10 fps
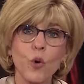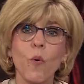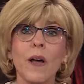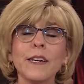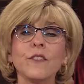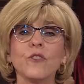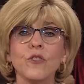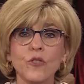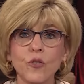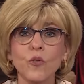who wanted to
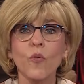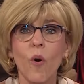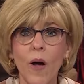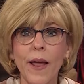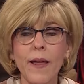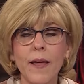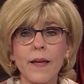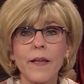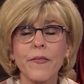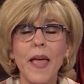destroy
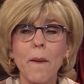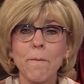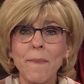that